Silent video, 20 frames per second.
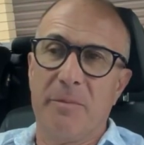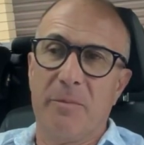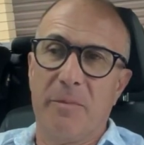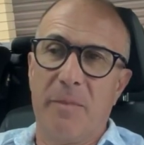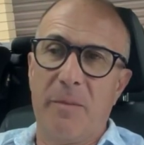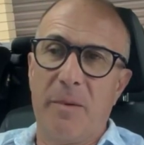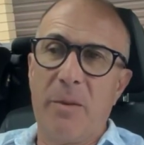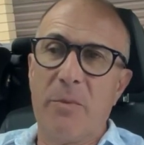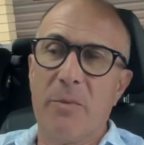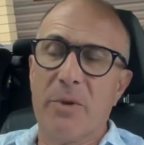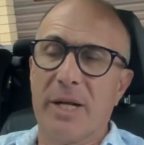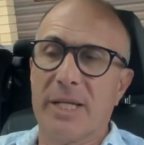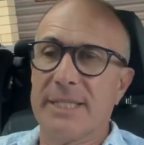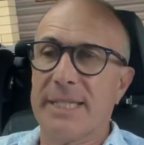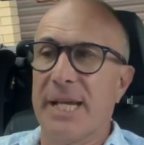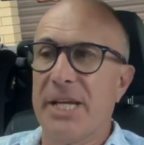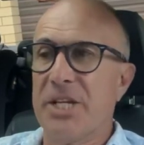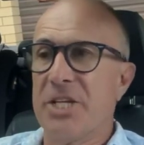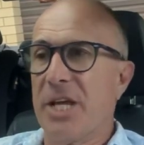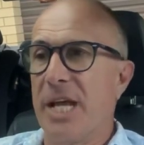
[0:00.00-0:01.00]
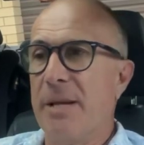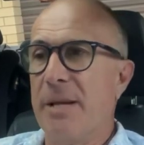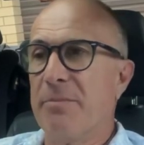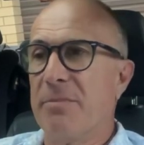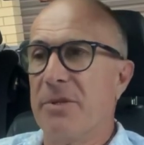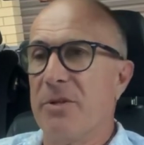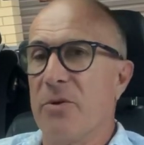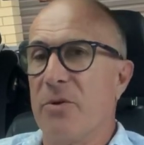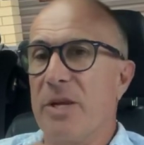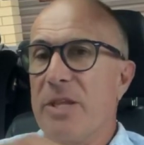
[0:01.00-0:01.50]
And when I say
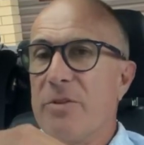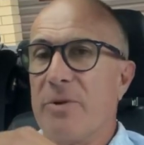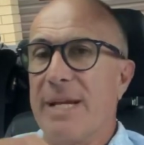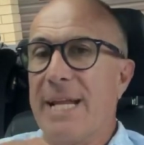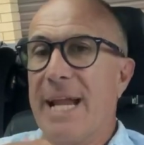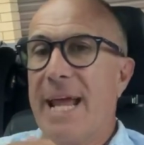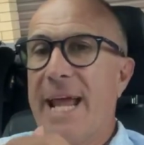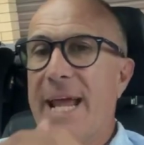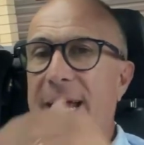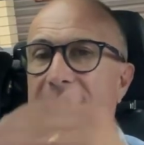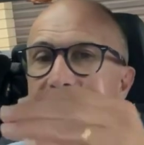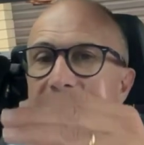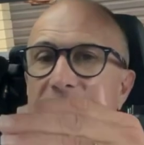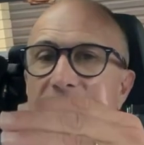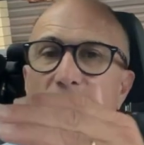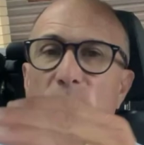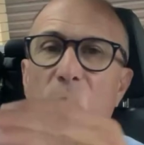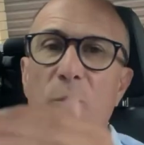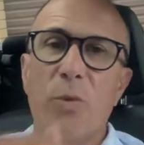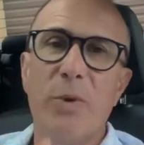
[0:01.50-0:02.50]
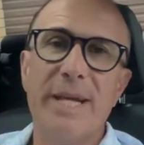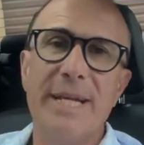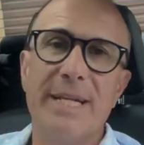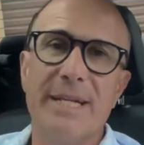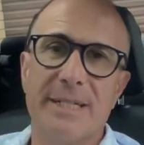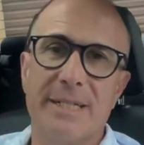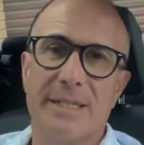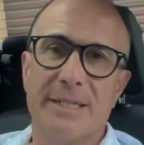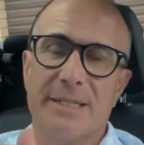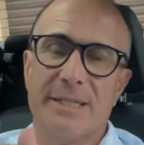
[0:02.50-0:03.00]
shaped, they're either enhanced or
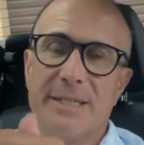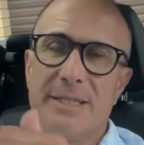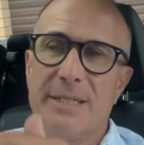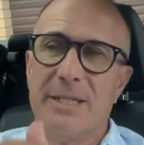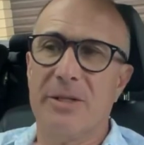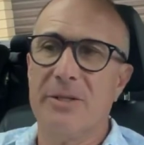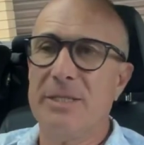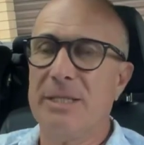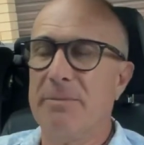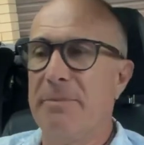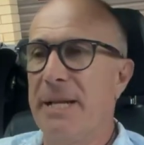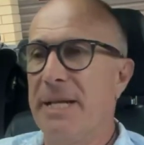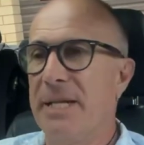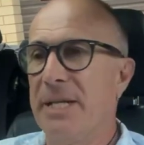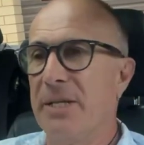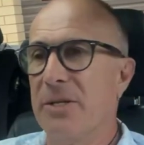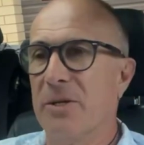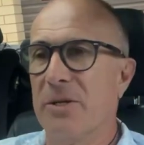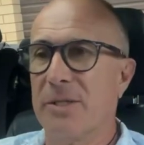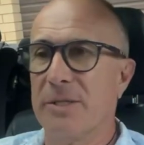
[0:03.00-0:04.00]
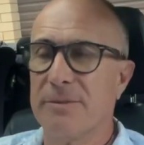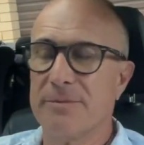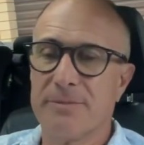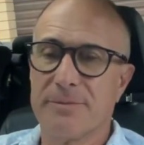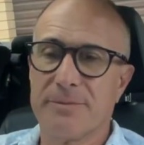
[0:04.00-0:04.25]
weakened, depending on